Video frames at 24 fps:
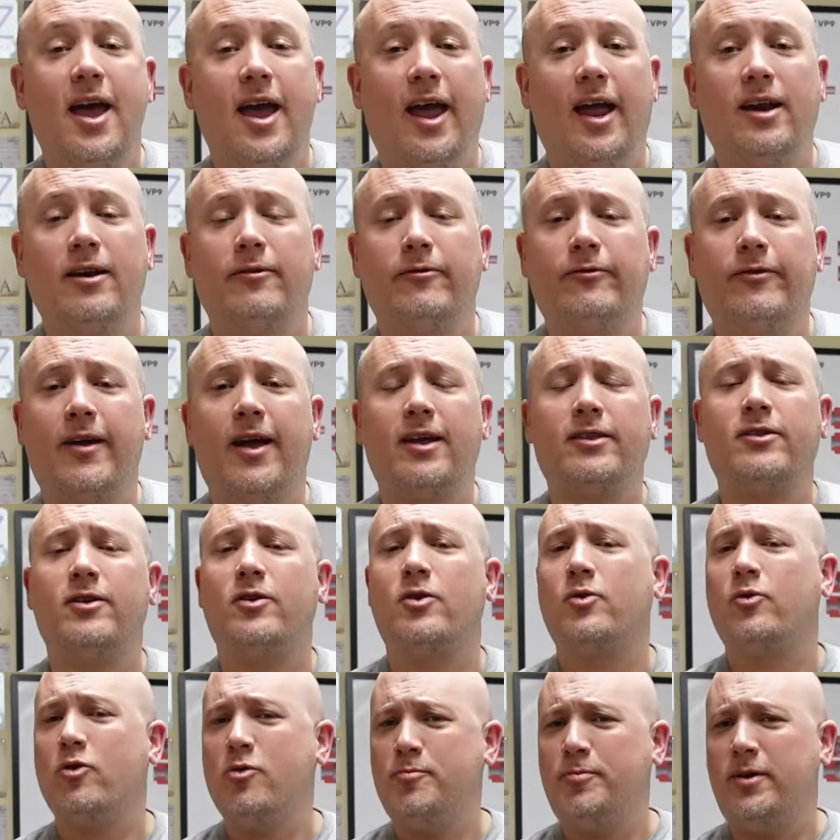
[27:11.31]
and in fact, the
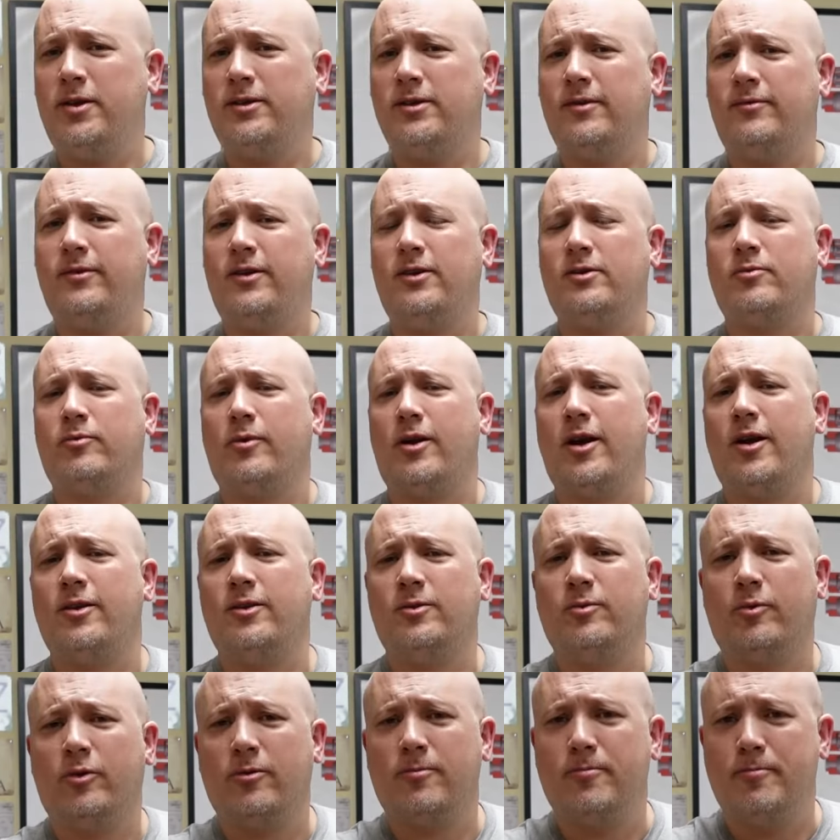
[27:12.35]
groupings of these
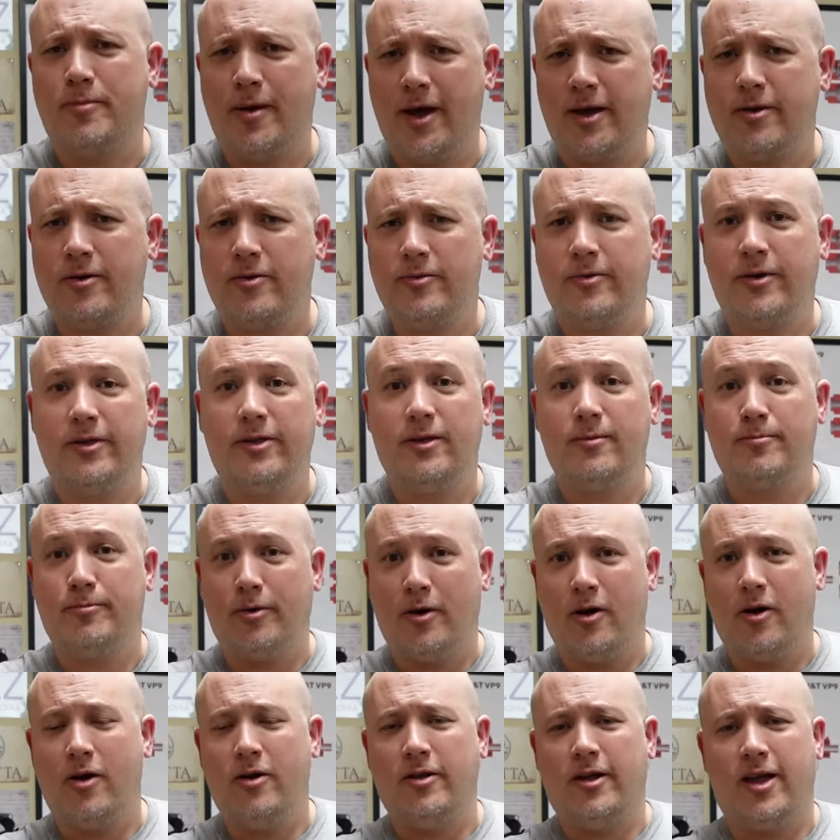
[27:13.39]
rounds were better than the
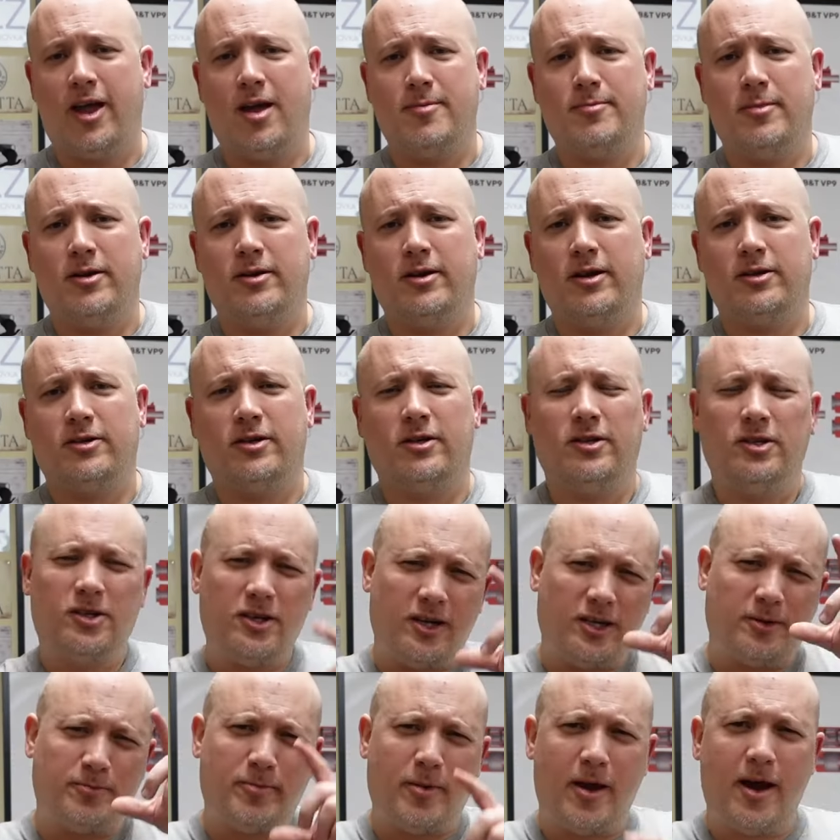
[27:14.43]
ball ammunition,
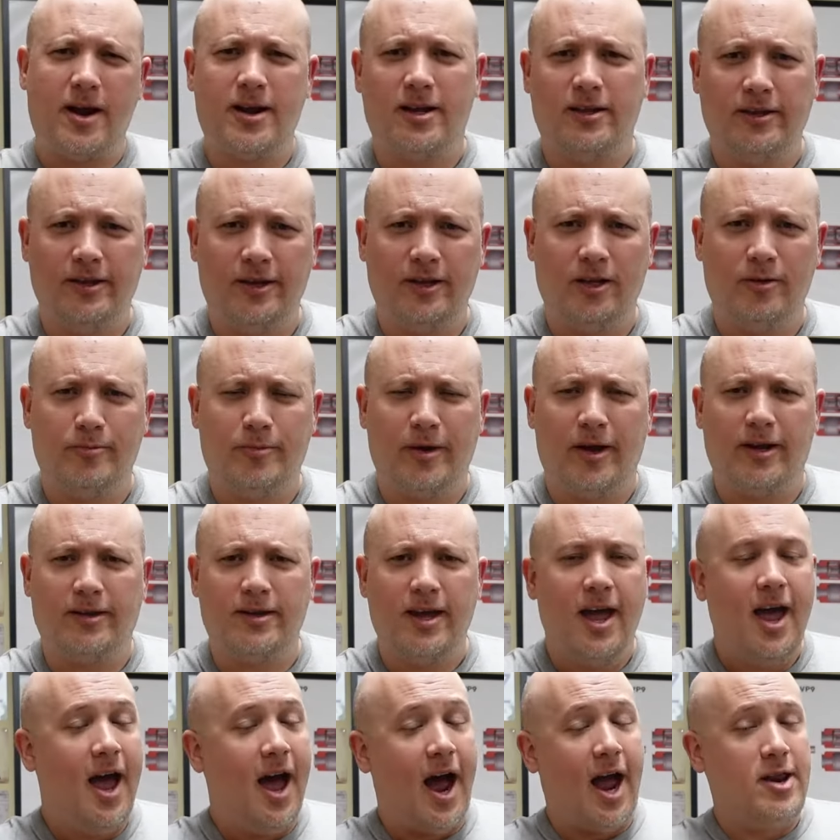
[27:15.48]
just by a little bit.